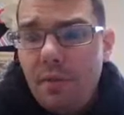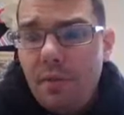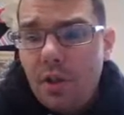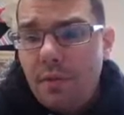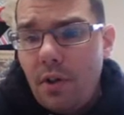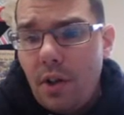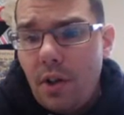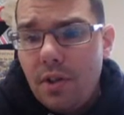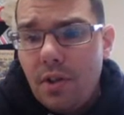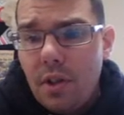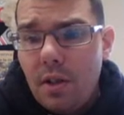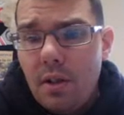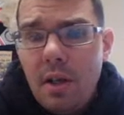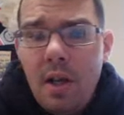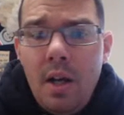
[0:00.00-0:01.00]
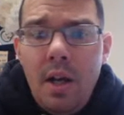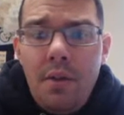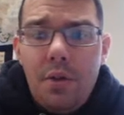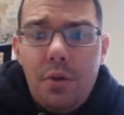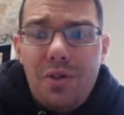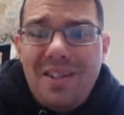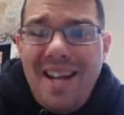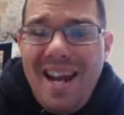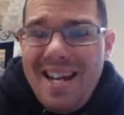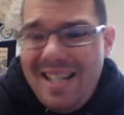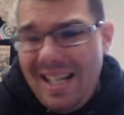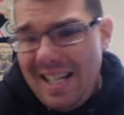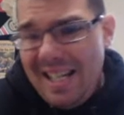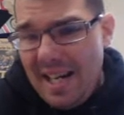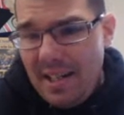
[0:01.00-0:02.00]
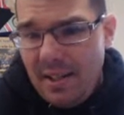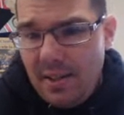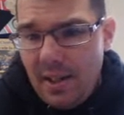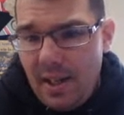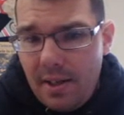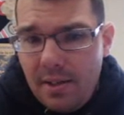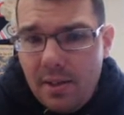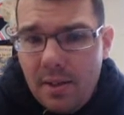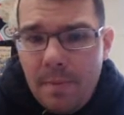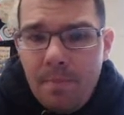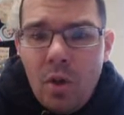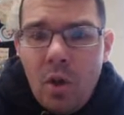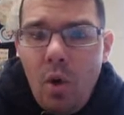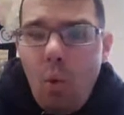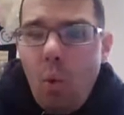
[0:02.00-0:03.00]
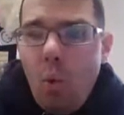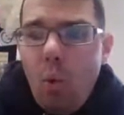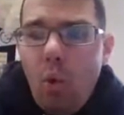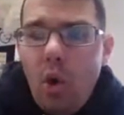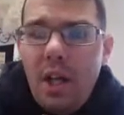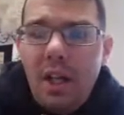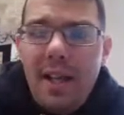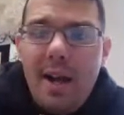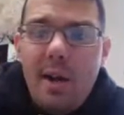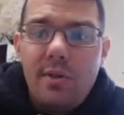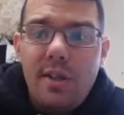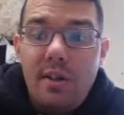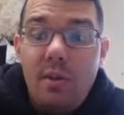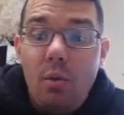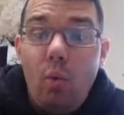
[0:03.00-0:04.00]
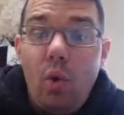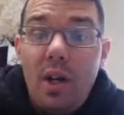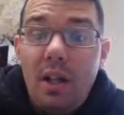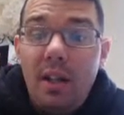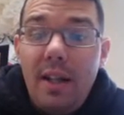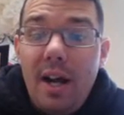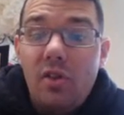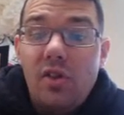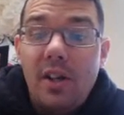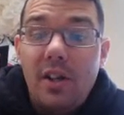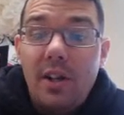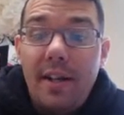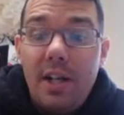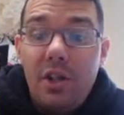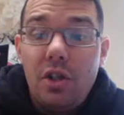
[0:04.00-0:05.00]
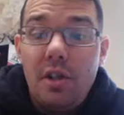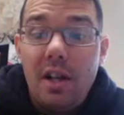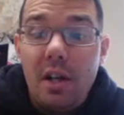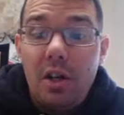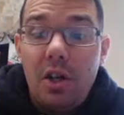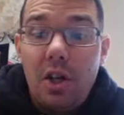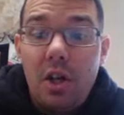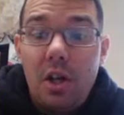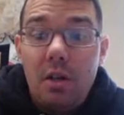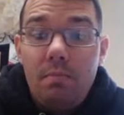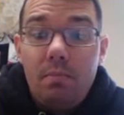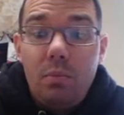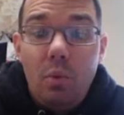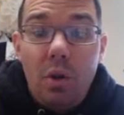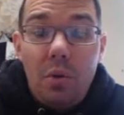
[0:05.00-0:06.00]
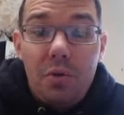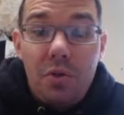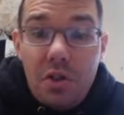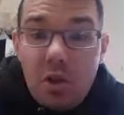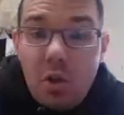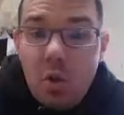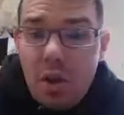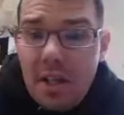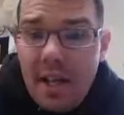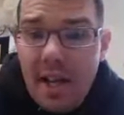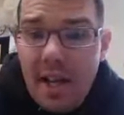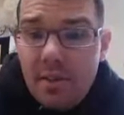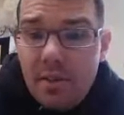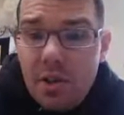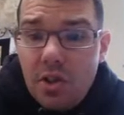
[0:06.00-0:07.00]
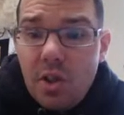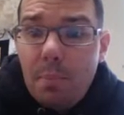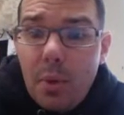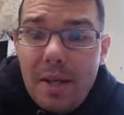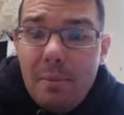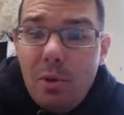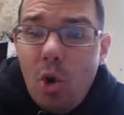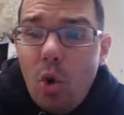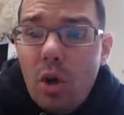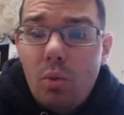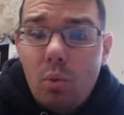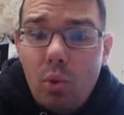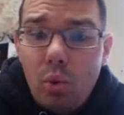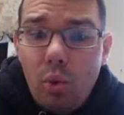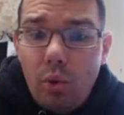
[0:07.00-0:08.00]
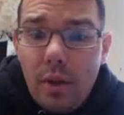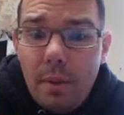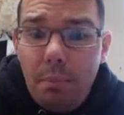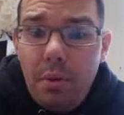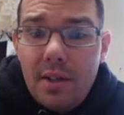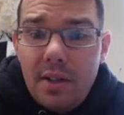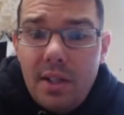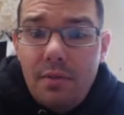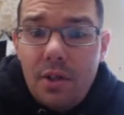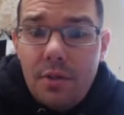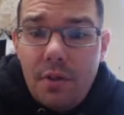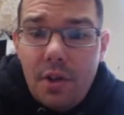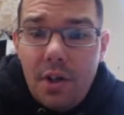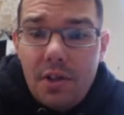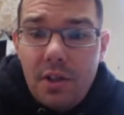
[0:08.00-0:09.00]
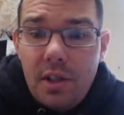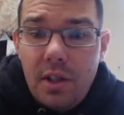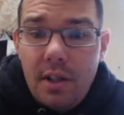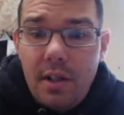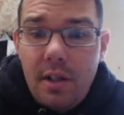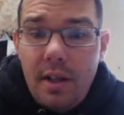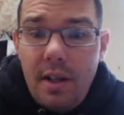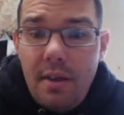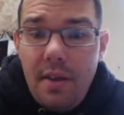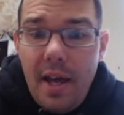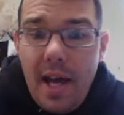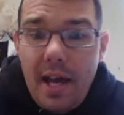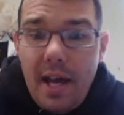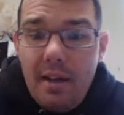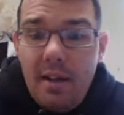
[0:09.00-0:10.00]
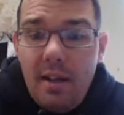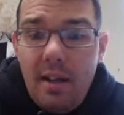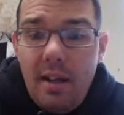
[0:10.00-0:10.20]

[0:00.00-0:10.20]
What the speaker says: versus Ferguson. This is in 1896. What allowed segregation to occur? Well, it was this court case. The Supreme Court ruled in Plessy versus Ferguson that